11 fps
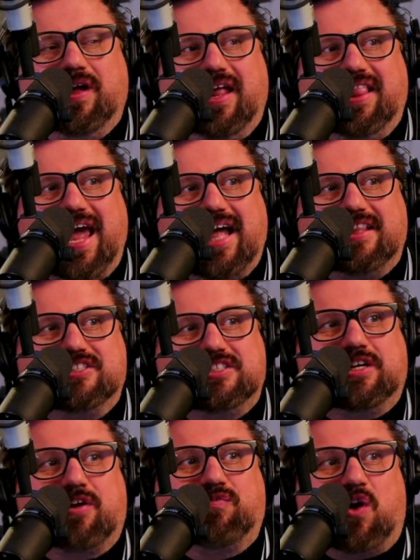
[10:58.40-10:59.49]
and they had the
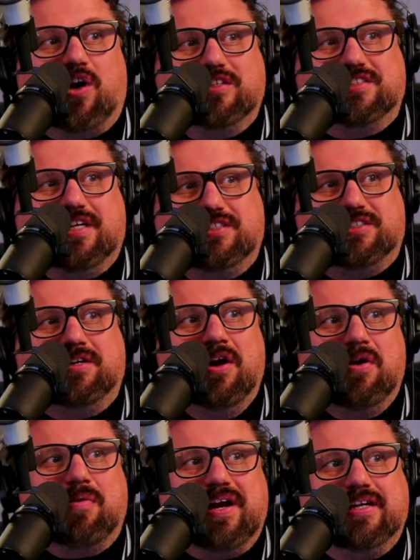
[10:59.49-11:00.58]
sticker for our station
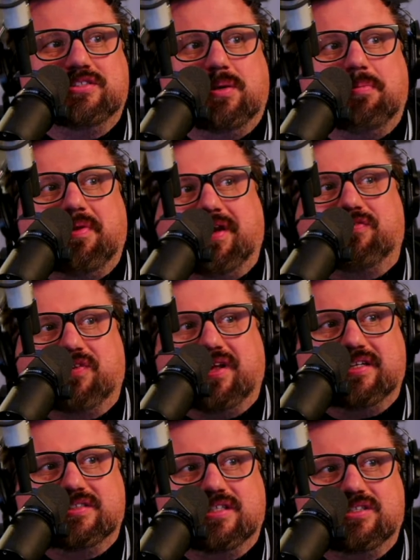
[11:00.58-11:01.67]
right next to them. I'm like, for
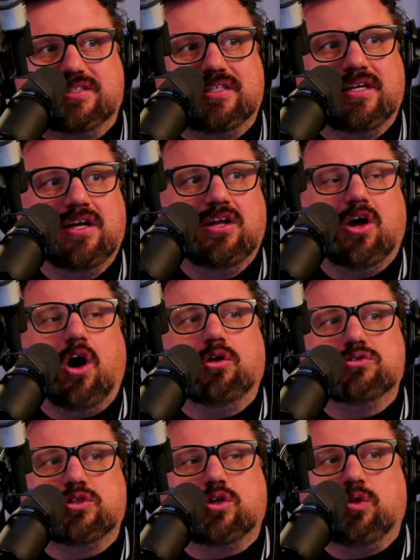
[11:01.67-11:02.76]
that station? Oh,
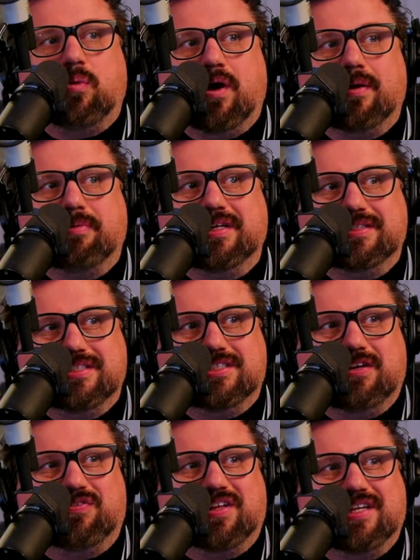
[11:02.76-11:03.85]
so you want to be a
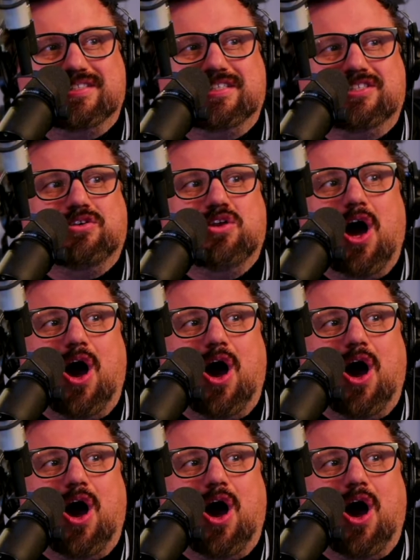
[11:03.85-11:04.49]
DJ for that station? No,